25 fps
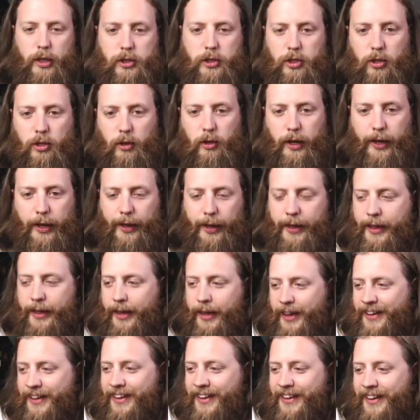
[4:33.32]
Okay, so
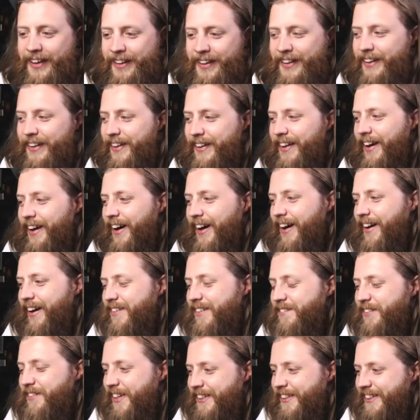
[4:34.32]

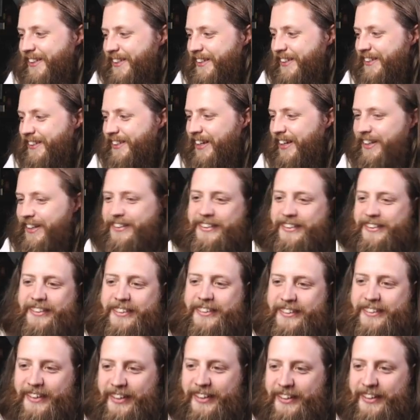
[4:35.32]
I fixed these
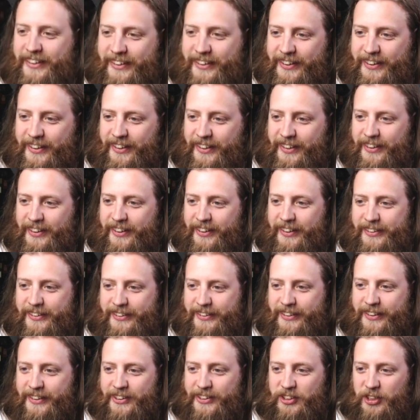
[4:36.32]
tests in the
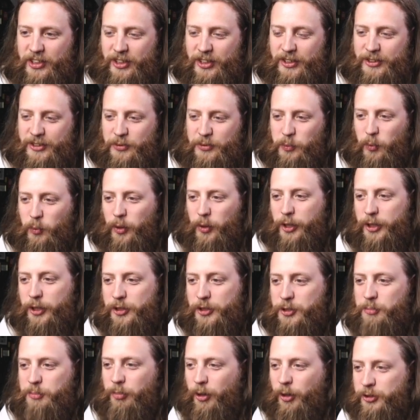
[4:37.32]
easiest and
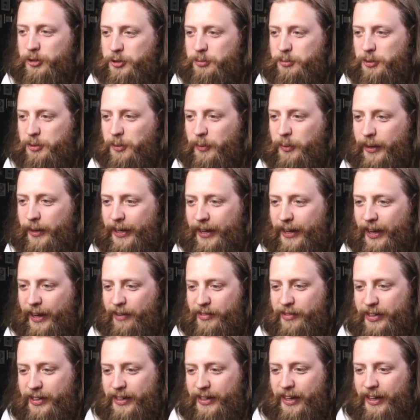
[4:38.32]
worst possible way
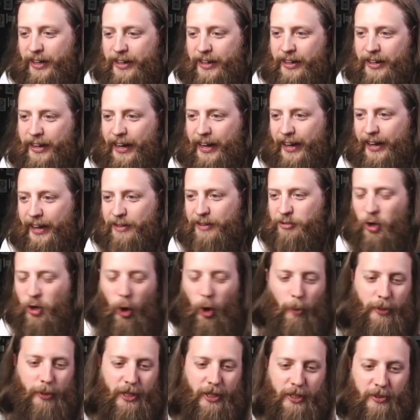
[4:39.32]
ever. I
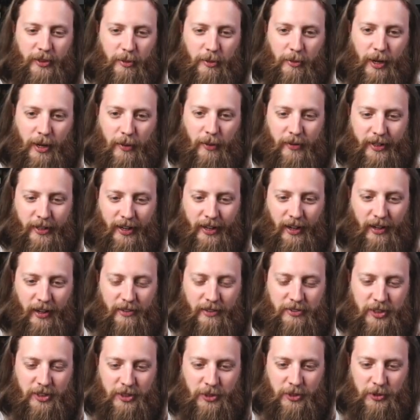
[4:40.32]
have commented them out and
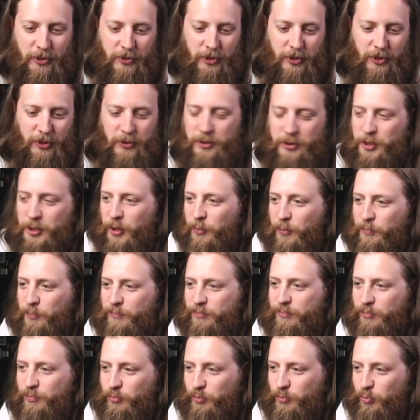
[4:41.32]
left a to-do
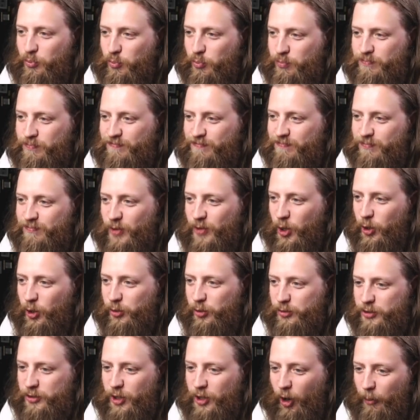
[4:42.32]
to
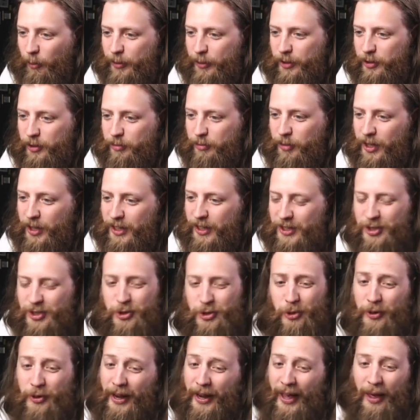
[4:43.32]
uncomment them.
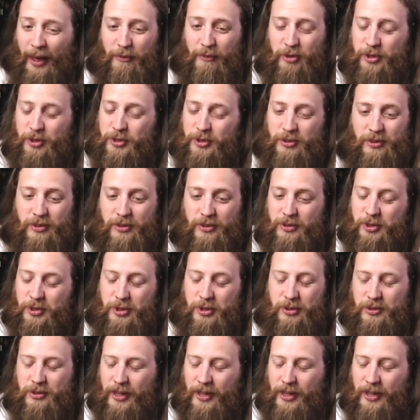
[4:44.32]
Don't ever